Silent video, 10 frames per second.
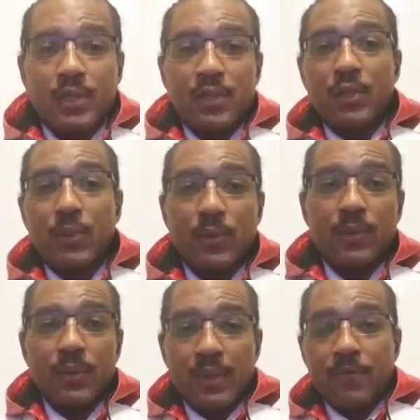to do
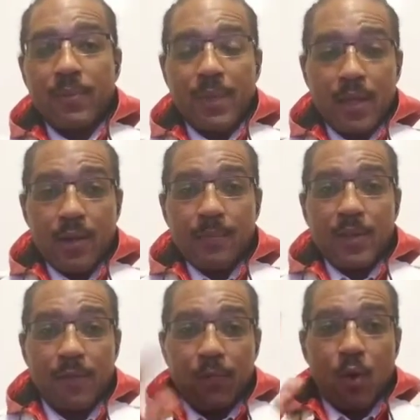from there,
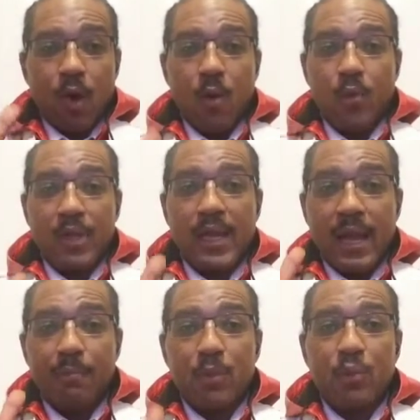if you already
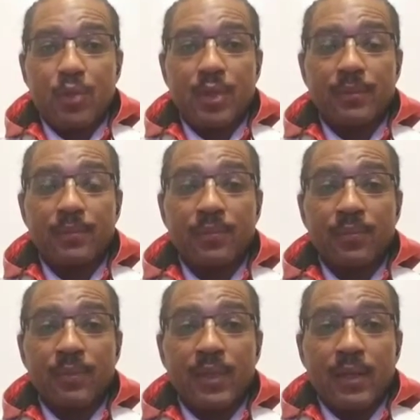got music,
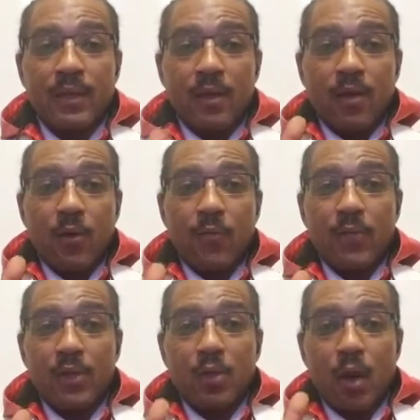
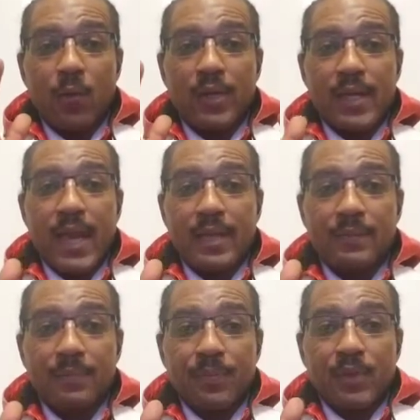hopefully you already got
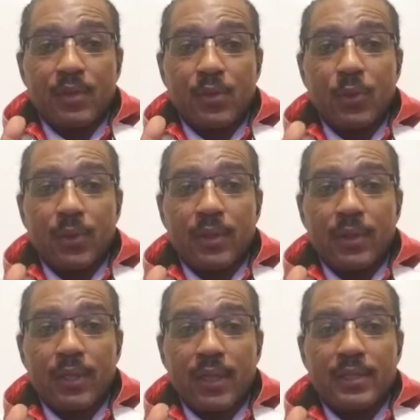it to,
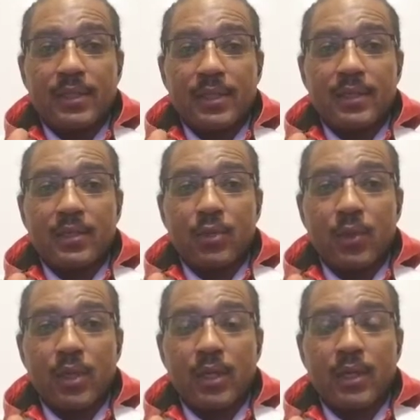it's
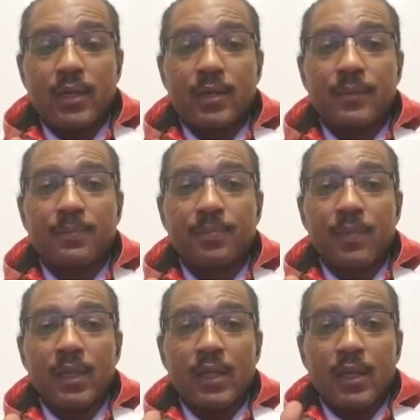into a
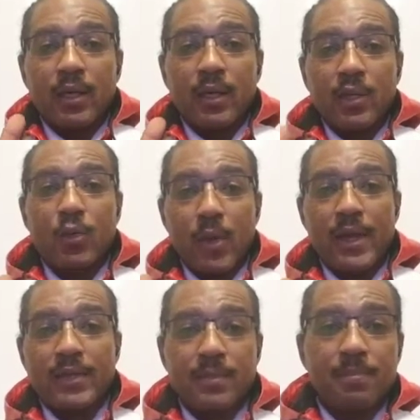
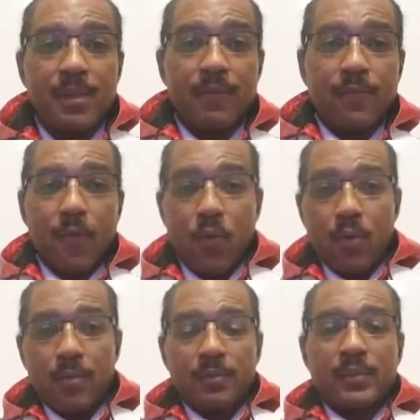USB
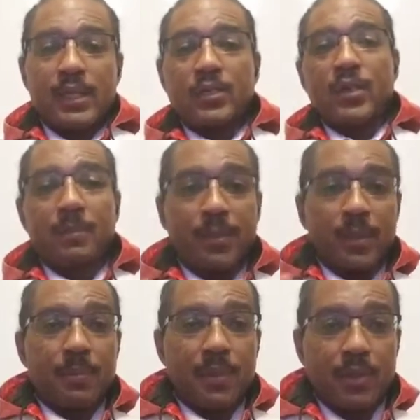form that you can put
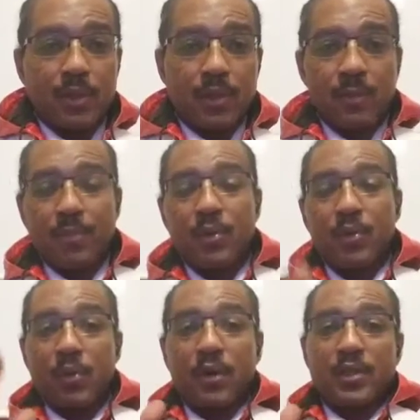up into your computer,
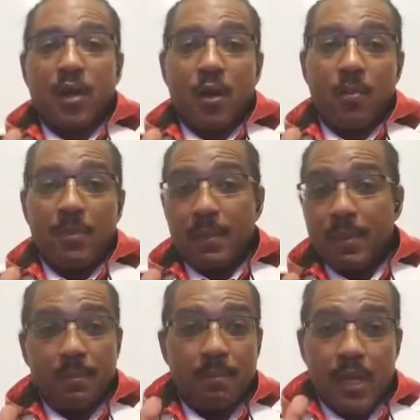or it's already
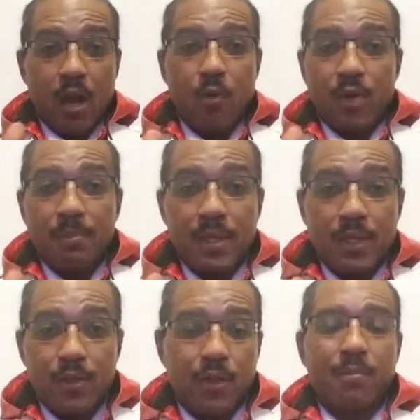may already be
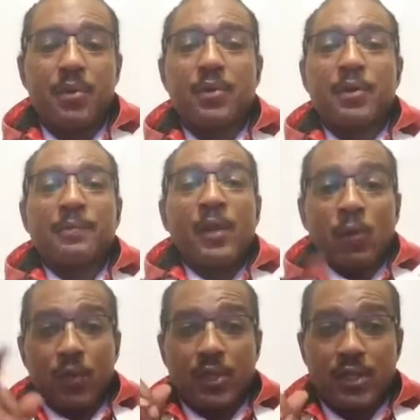in your computer,
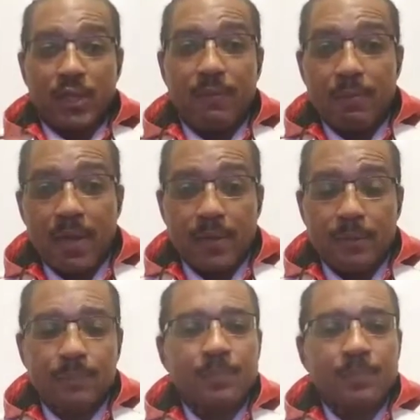which is even better.